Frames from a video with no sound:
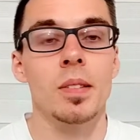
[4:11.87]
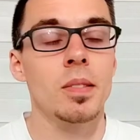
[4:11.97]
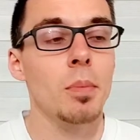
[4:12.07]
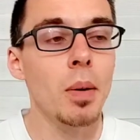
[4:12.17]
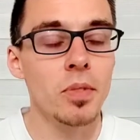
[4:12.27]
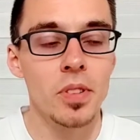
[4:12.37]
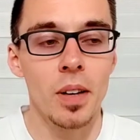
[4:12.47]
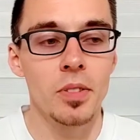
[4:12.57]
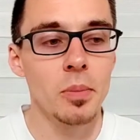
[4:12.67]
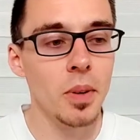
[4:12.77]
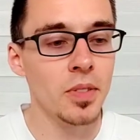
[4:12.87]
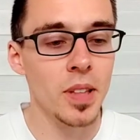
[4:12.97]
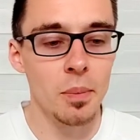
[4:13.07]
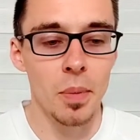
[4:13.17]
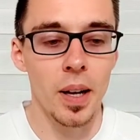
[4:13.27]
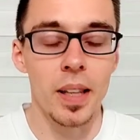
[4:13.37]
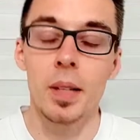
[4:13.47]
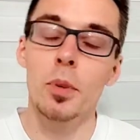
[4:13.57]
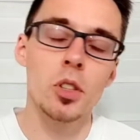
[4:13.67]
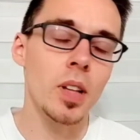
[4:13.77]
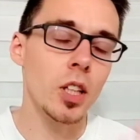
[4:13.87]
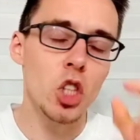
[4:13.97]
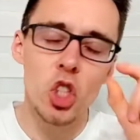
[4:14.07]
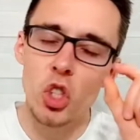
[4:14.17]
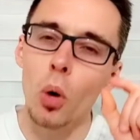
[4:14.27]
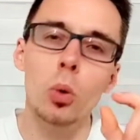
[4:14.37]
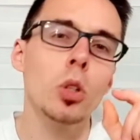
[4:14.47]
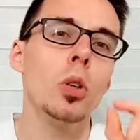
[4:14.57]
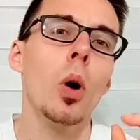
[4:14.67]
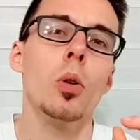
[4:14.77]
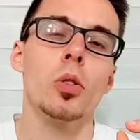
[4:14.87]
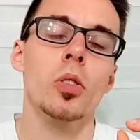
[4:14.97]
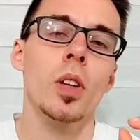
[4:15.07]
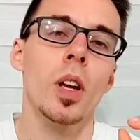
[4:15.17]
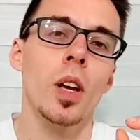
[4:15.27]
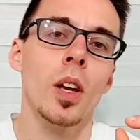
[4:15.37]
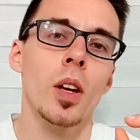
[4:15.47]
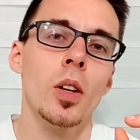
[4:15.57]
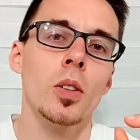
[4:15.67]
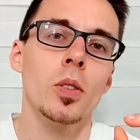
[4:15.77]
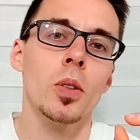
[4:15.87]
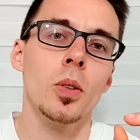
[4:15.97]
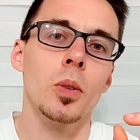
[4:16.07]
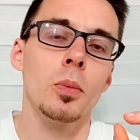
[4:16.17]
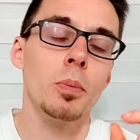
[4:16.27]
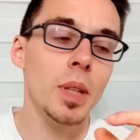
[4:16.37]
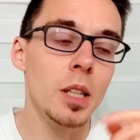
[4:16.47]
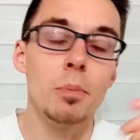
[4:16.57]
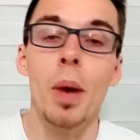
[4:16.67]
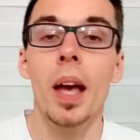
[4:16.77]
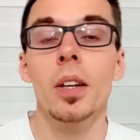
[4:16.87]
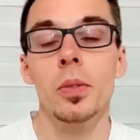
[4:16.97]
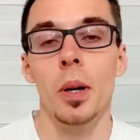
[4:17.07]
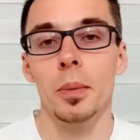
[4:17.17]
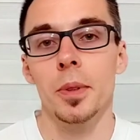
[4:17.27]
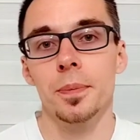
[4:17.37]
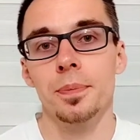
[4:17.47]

months after months come by, and he was like so close to being bankrupt